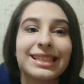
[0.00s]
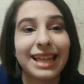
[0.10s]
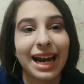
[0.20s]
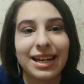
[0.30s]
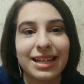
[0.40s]

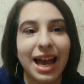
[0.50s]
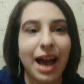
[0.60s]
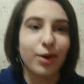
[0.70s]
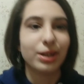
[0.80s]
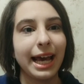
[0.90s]
there you
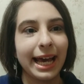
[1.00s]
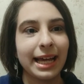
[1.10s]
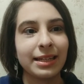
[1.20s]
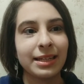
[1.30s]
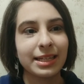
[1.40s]
go.
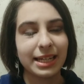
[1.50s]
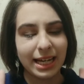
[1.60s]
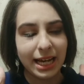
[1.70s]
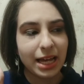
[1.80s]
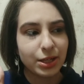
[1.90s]
And
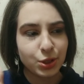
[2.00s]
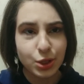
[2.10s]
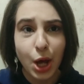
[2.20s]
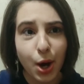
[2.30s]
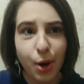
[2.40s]

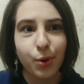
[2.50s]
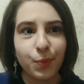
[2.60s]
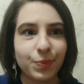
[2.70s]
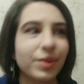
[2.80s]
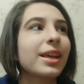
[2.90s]
so,
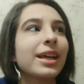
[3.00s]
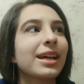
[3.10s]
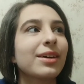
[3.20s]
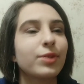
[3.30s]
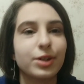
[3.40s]

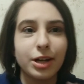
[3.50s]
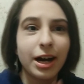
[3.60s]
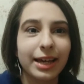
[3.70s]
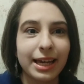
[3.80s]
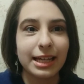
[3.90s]
we're
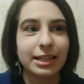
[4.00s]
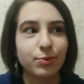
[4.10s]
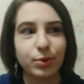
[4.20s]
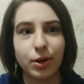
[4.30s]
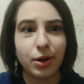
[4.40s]
talking
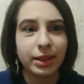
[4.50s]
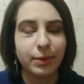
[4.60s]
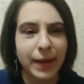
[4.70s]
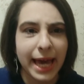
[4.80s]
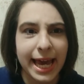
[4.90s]
and we're on
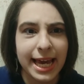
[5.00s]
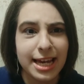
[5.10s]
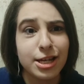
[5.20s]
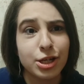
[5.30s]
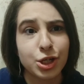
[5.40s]
the
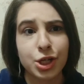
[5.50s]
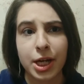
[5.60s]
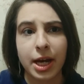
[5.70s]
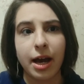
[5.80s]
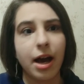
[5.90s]
page,
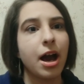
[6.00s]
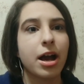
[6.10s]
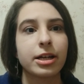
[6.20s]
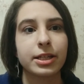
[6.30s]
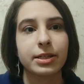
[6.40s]

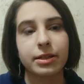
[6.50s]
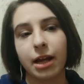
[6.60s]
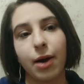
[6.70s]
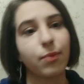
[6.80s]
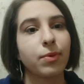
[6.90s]
because, you
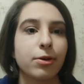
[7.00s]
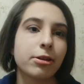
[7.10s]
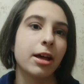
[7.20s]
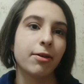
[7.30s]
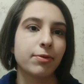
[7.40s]
know, we
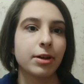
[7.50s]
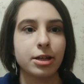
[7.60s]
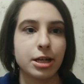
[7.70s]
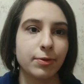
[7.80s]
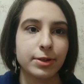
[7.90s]
both love
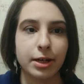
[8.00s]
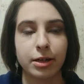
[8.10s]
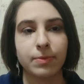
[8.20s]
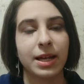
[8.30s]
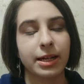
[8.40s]
Jeffree Star
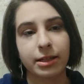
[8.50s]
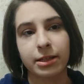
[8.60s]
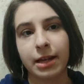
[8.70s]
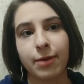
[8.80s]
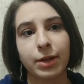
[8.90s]
Cosmetics and
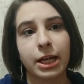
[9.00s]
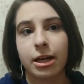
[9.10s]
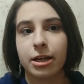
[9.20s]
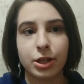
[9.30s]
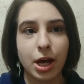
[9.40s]
stuff.
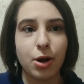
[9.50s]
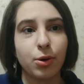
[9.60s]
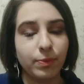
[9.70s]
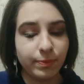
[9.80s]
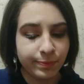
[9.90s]
So,